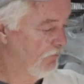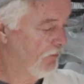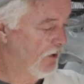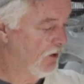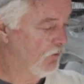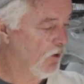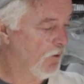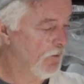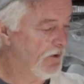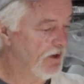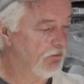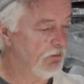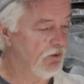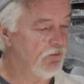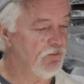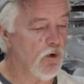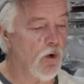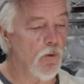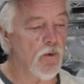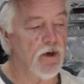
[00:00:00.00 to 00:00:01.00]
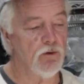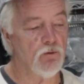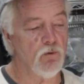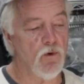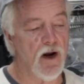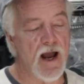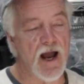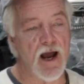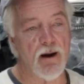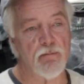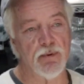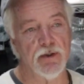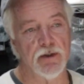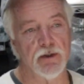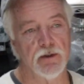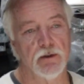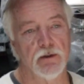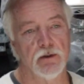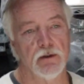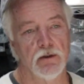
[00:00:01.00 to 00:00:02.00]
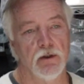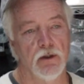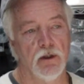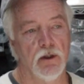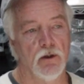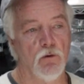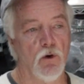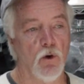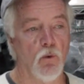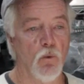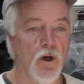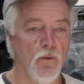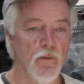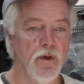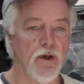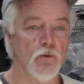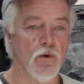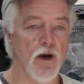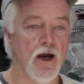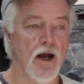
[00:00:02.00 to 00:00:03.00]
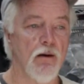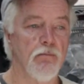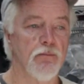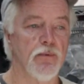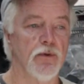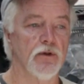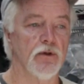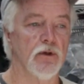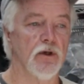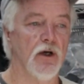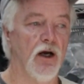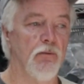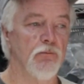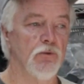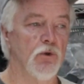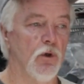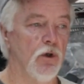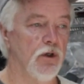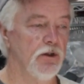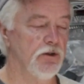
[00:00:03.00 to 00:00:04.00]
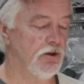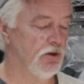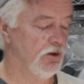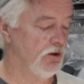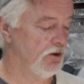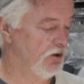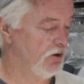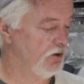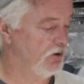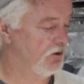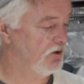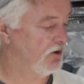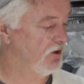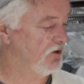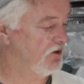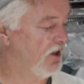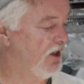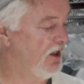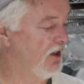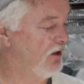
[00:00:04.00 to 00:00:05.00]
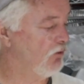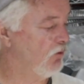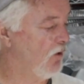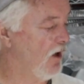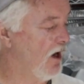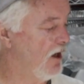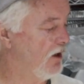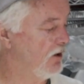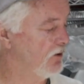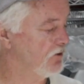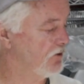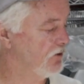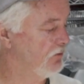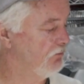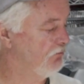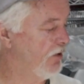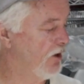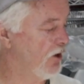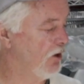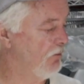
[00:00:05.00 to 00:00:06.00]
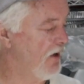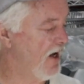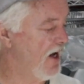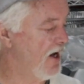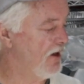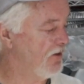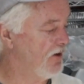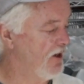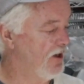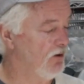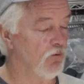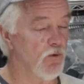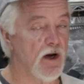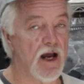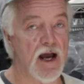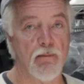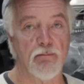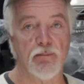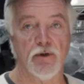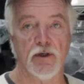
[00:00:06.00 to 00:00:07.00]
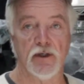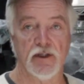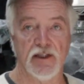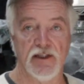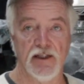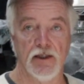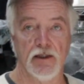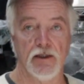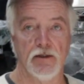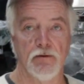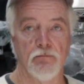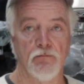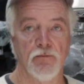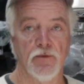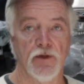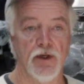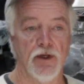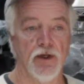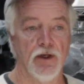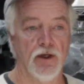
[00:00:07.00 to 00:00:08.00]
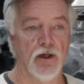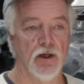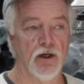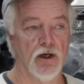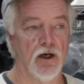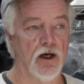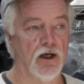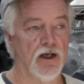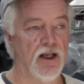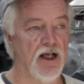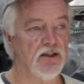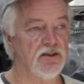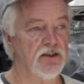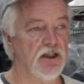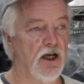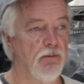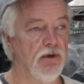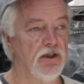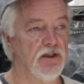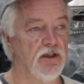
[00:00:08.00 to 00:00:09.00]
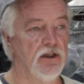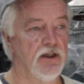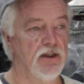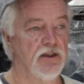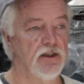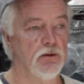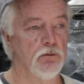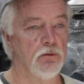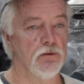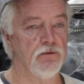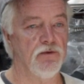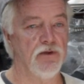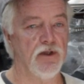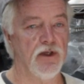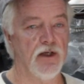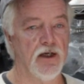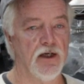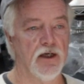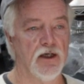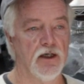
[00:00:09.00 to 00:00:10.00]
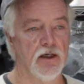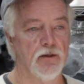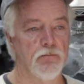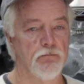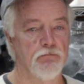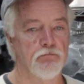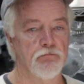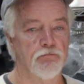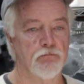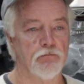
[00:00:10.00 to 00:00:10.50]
but when we, before we wrap, or when we wrap, I'm going to use this Heath Riles butter bath and wrap again. Uh, last time I did it, I did with a, um,